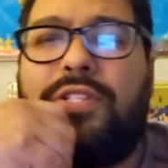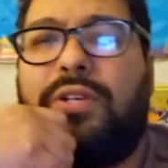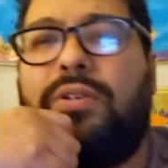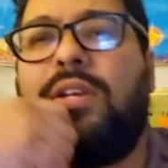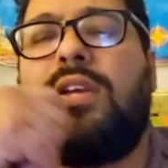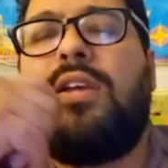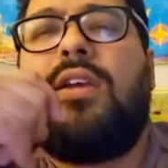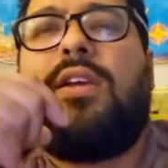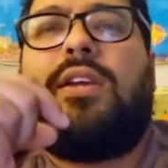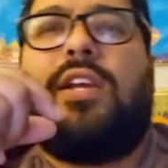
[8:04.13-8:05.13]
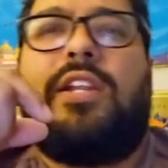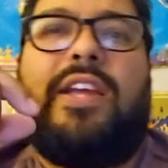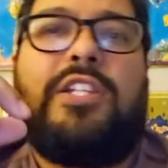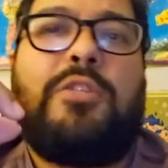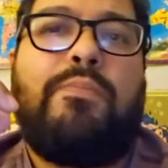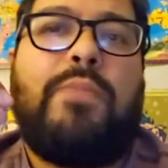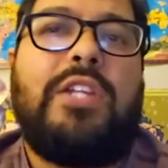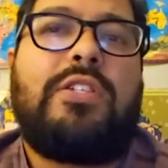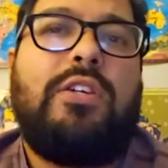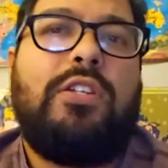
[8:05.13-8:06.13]
So
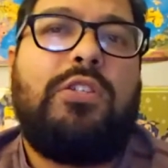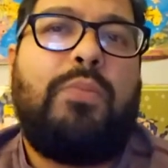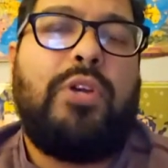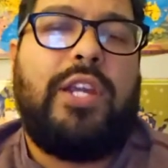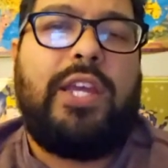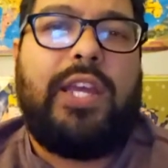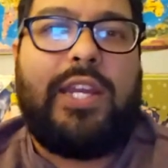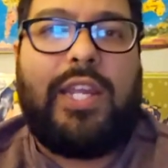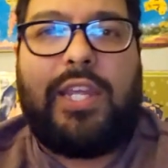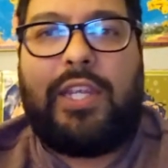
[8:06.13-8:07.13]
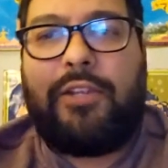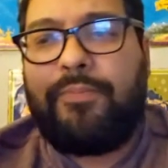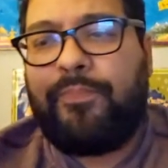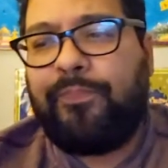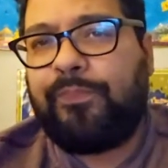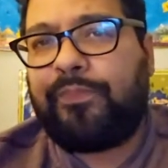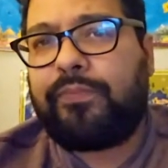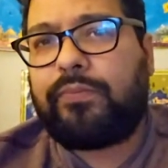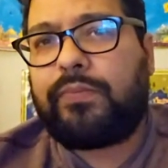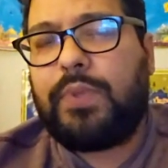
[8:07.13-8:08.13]
it's good to put it in
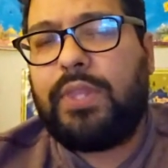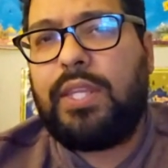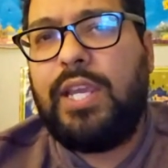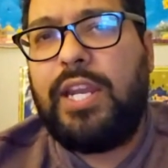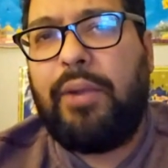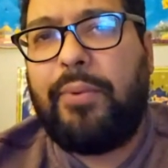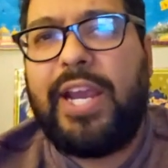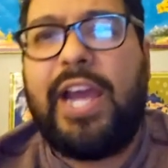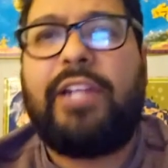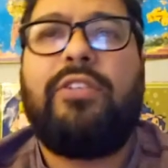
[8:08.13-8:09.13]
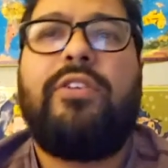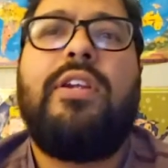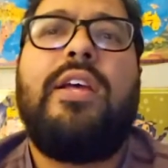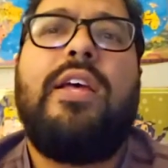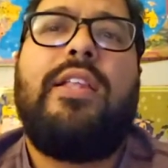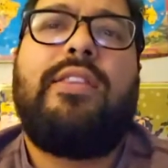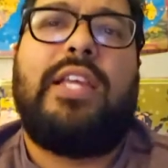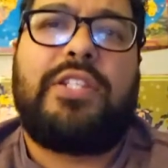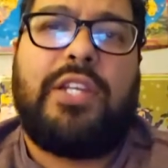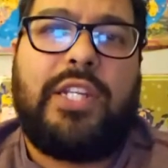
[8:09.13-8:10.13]
a reactor
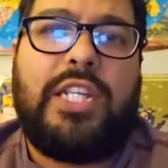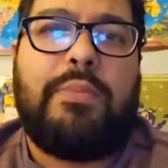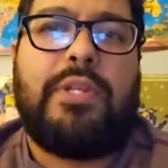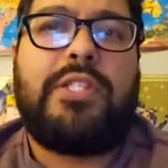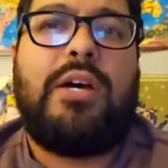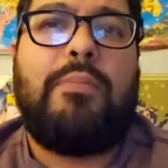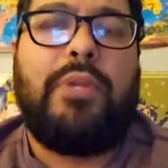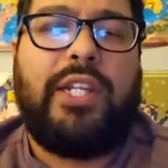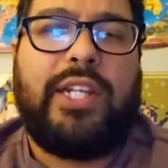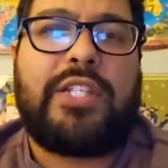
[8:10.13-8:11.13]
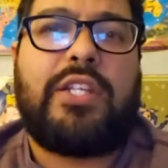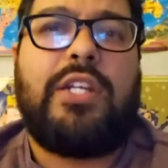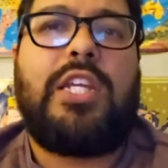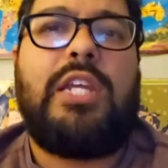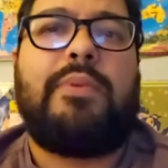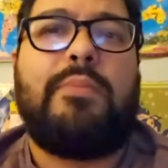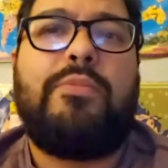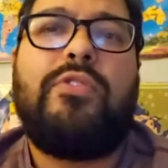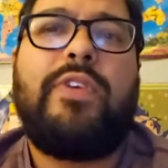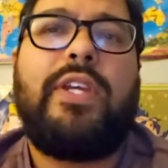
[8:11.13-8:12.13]
that's going to keep it tumbling, that's going to keep it
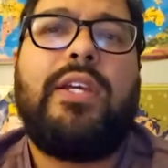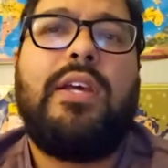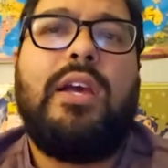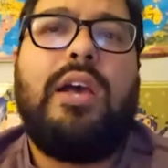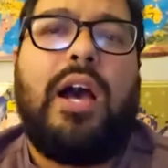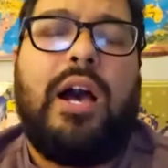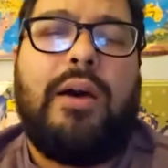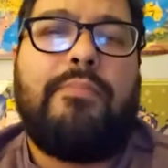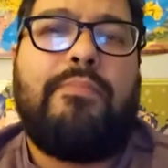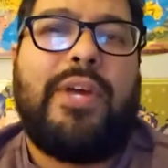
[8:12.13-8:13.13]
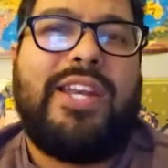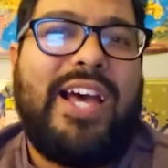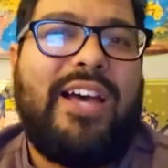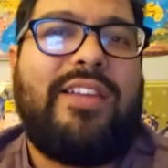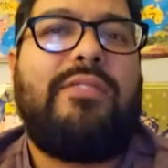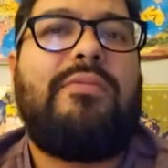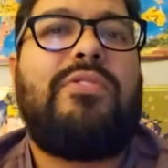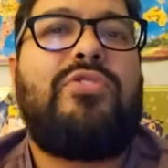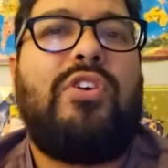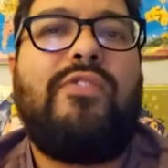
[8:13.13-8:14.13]
moving, but not
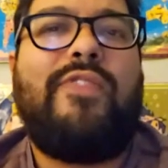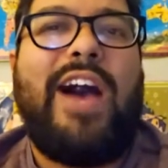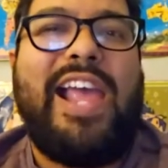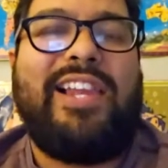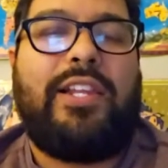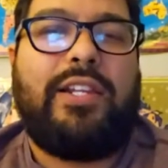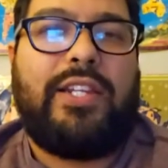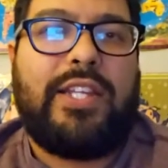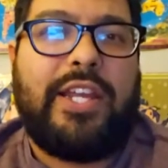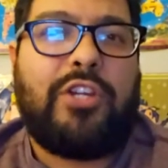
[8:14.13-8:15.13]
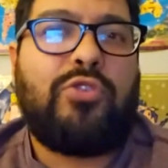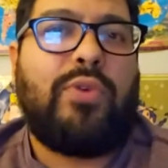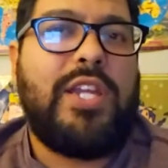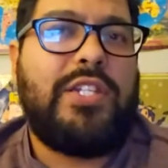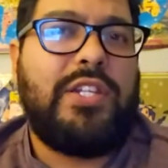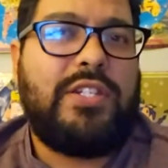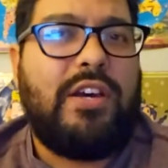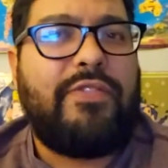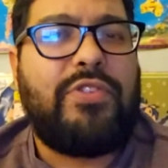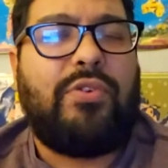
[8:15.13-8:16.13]
so violently that it grinds
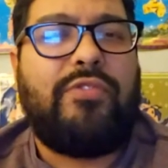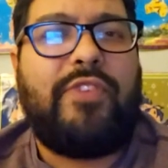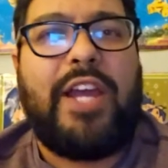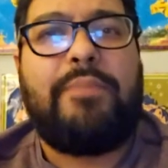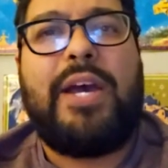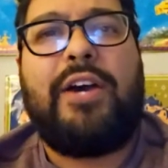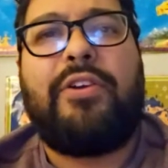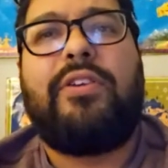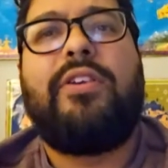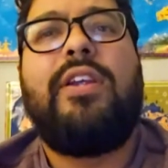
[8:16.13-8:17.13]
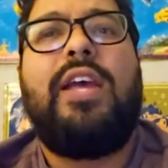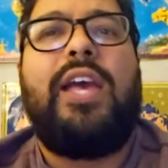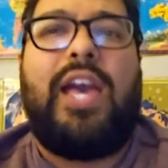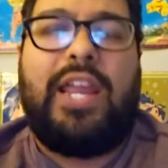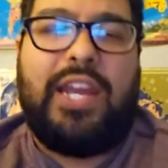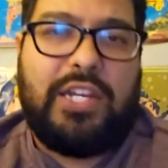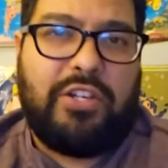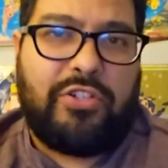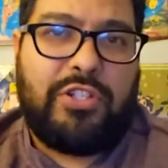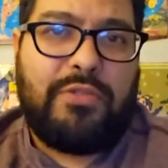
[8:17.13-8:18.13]
itself into a fine powder and then it
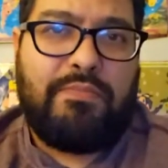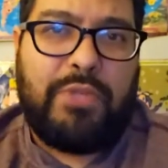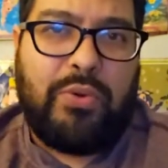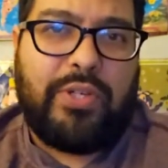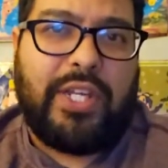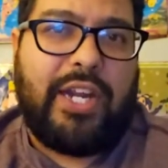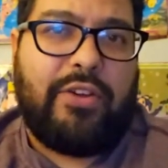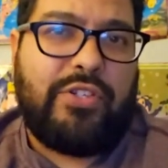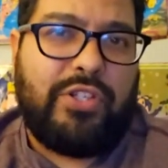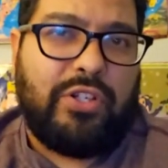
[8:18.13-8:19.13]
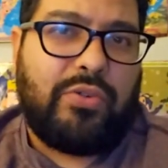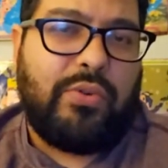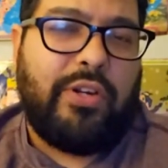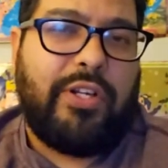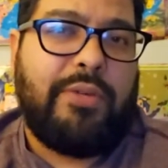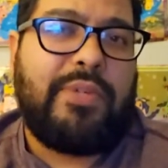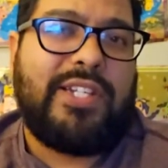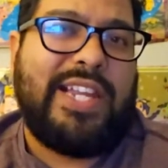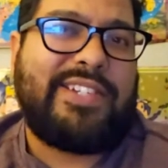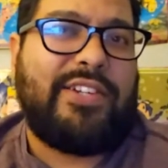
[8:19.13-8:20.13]
starts spewing that out into your aquarium,
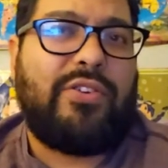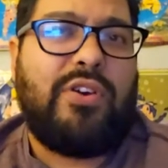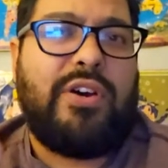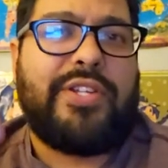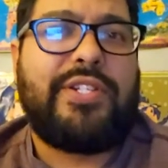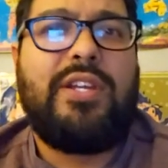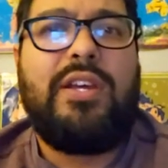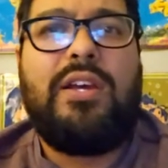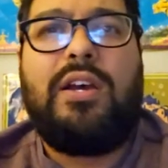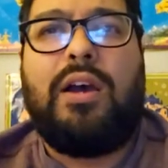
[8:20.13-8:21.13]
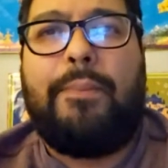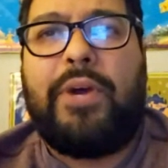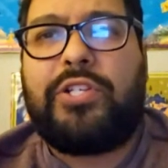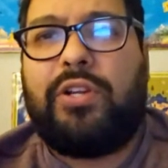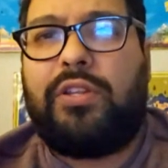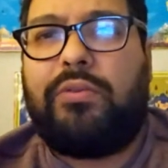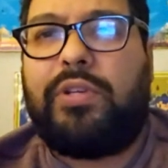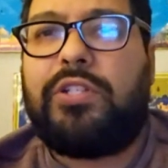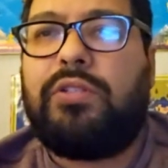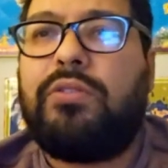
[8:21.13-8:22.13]
because that's going to cause a bunch of
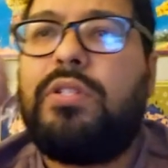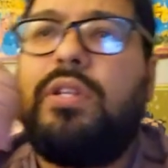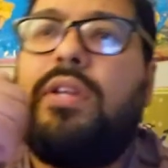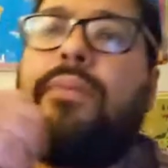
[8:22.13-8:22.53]
other issues.